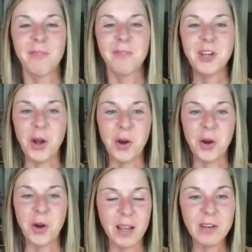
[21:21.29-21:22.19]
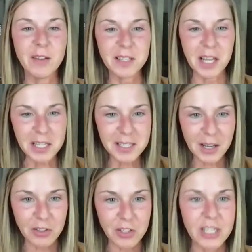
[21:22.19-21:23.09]
even if it
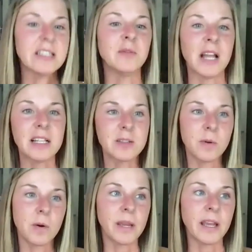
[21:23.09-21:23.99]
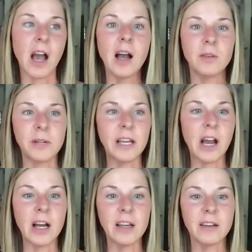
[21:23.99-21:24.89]
does sound cheesy, that's what we got
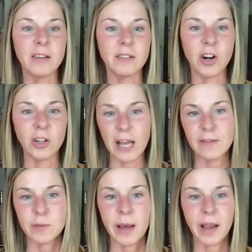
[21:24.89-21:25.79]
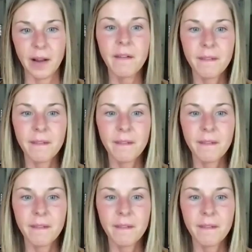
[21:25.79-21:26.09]
our lives back.